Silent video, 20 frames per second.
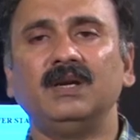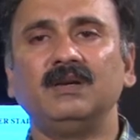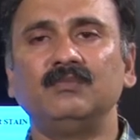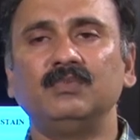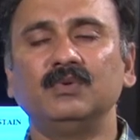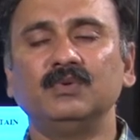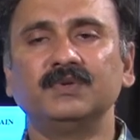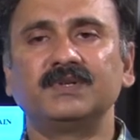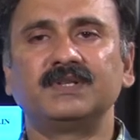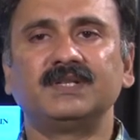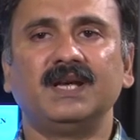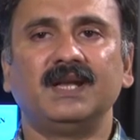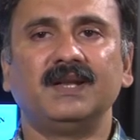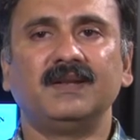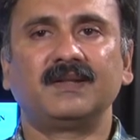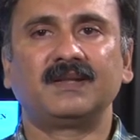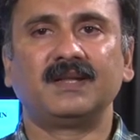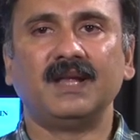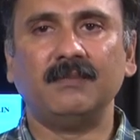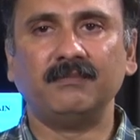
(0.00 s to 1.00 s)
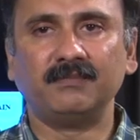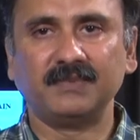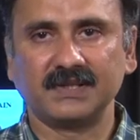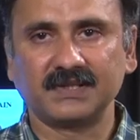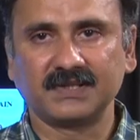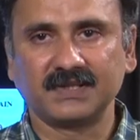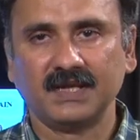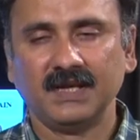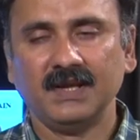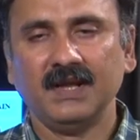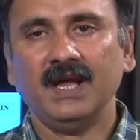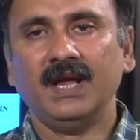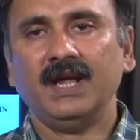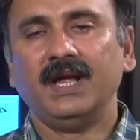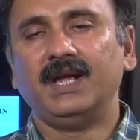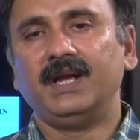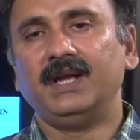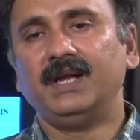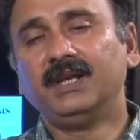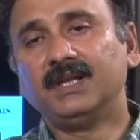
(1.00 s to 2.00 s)
Brilliant Blue stain samples.
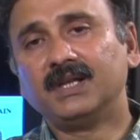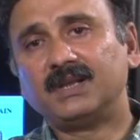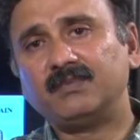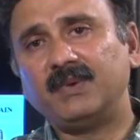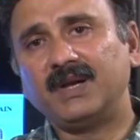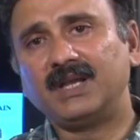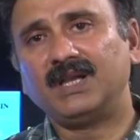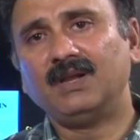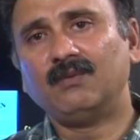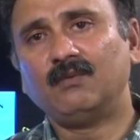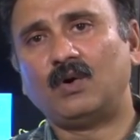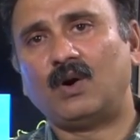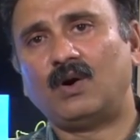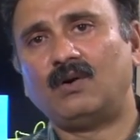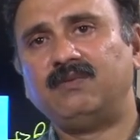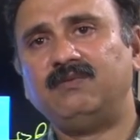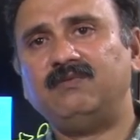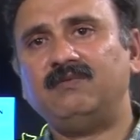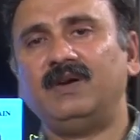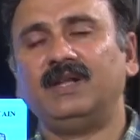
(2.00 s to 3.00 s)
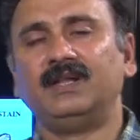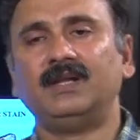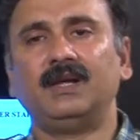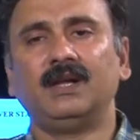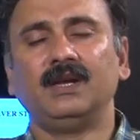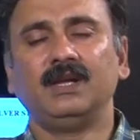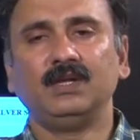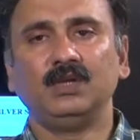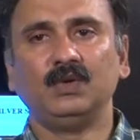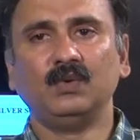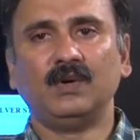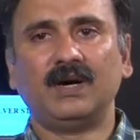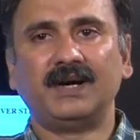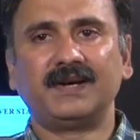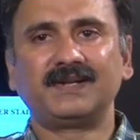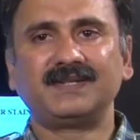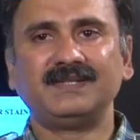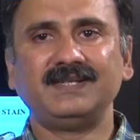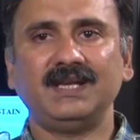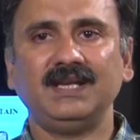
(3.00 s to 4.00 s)
Irrespective of whether you
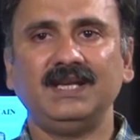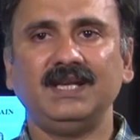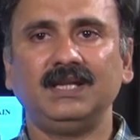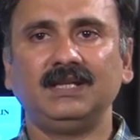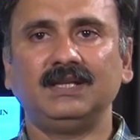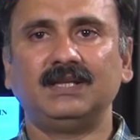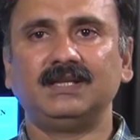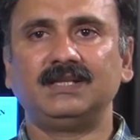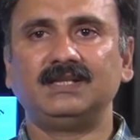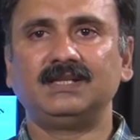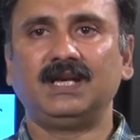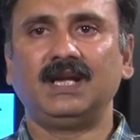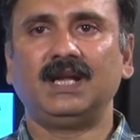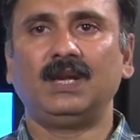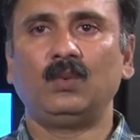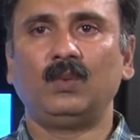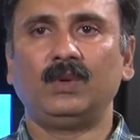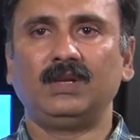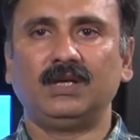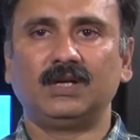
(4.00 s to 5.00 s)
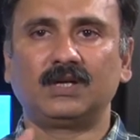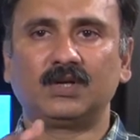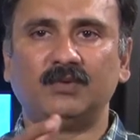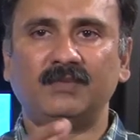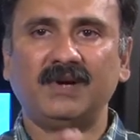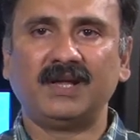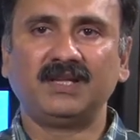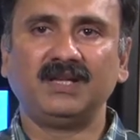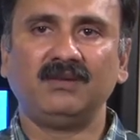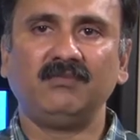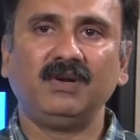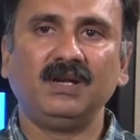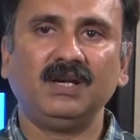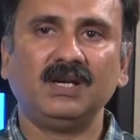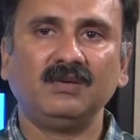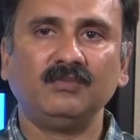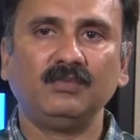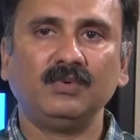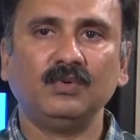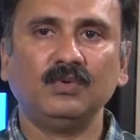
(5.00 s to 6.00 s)
are staining the gel with the Coomassie
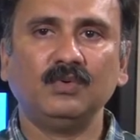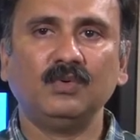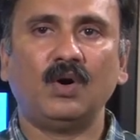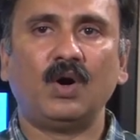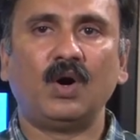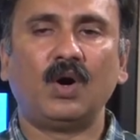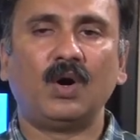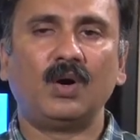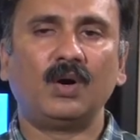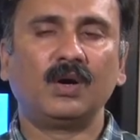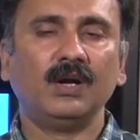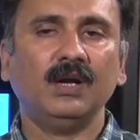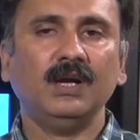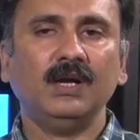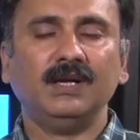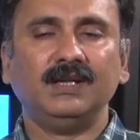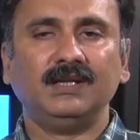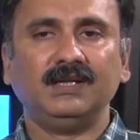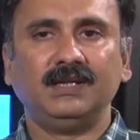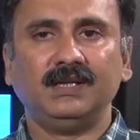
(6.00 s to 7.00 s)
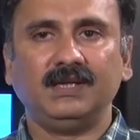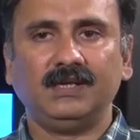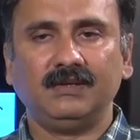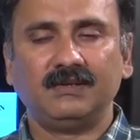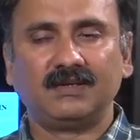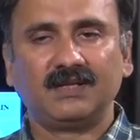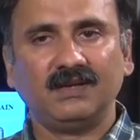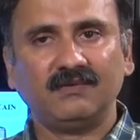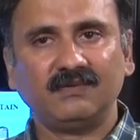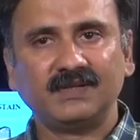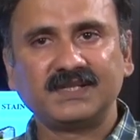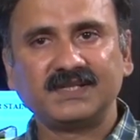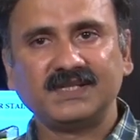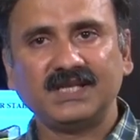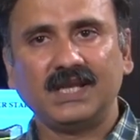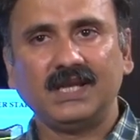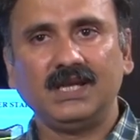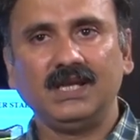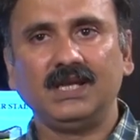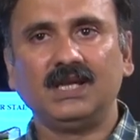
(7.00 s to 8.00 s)
Brilliant Blue or the silver
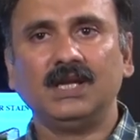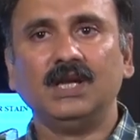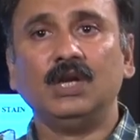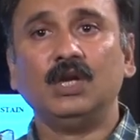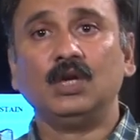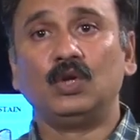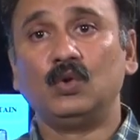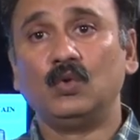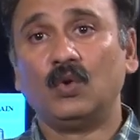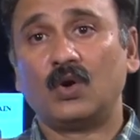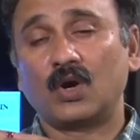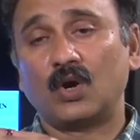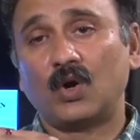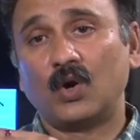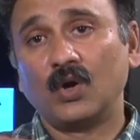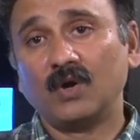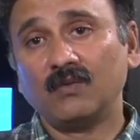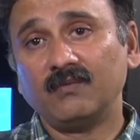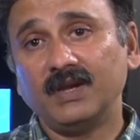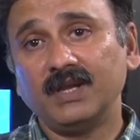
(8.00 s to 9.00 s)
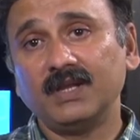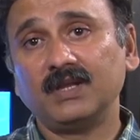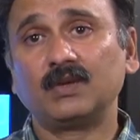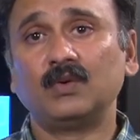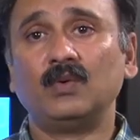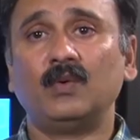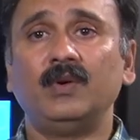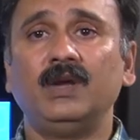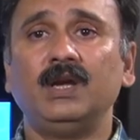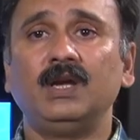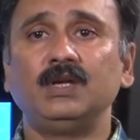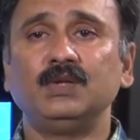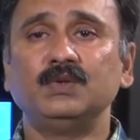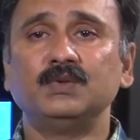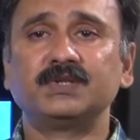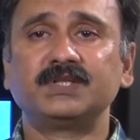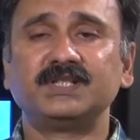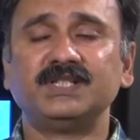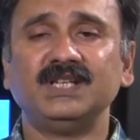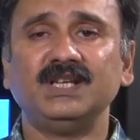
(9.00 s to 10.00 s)
staining, you are always going
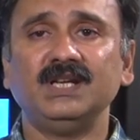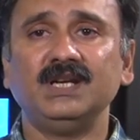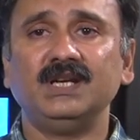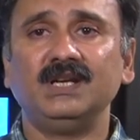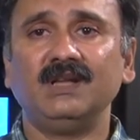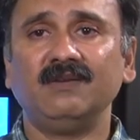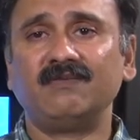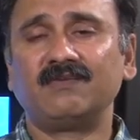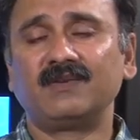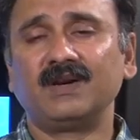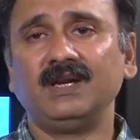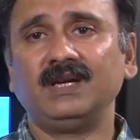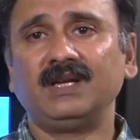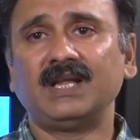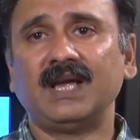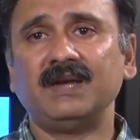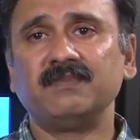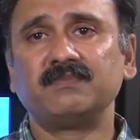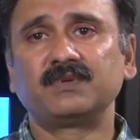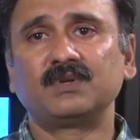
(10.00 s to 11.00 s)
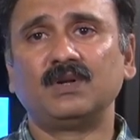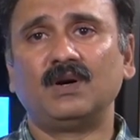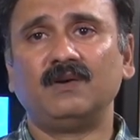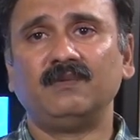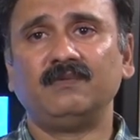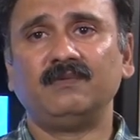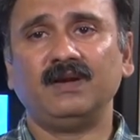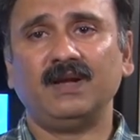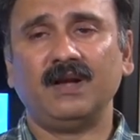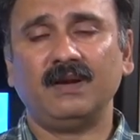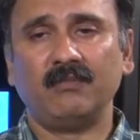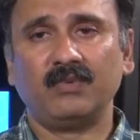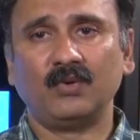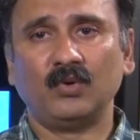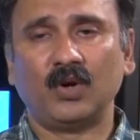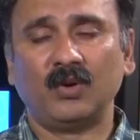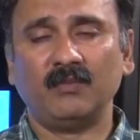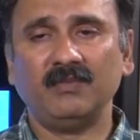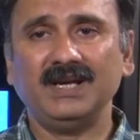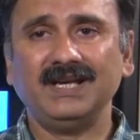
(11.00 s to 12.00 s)
to see different types of
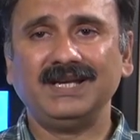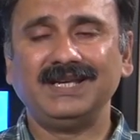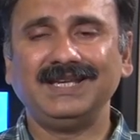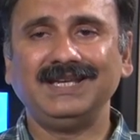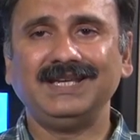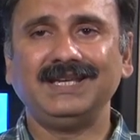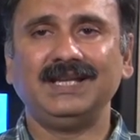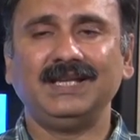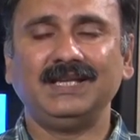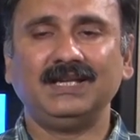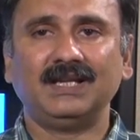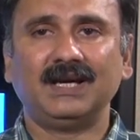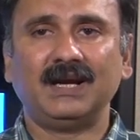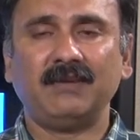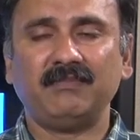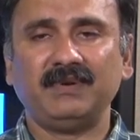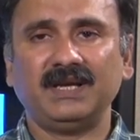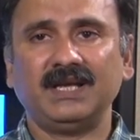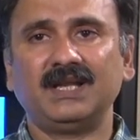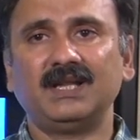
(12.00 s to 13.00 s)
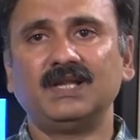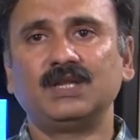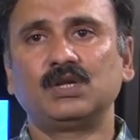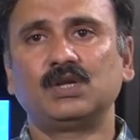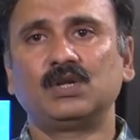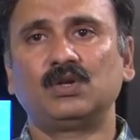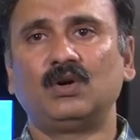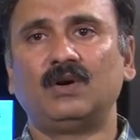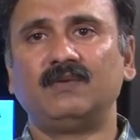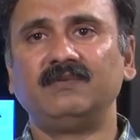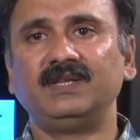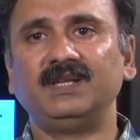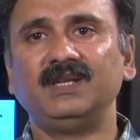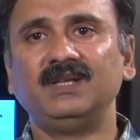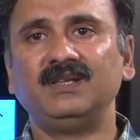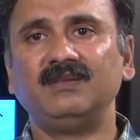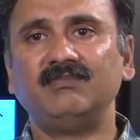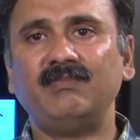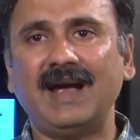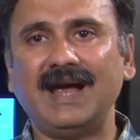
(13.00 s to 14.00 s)
abnormality in the appearances of
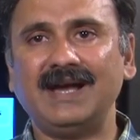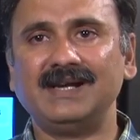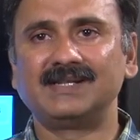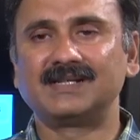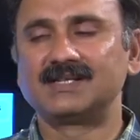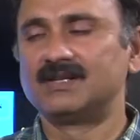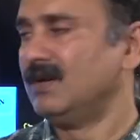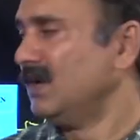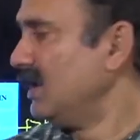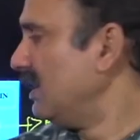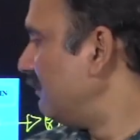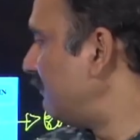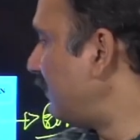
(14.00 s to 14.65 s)
these bands.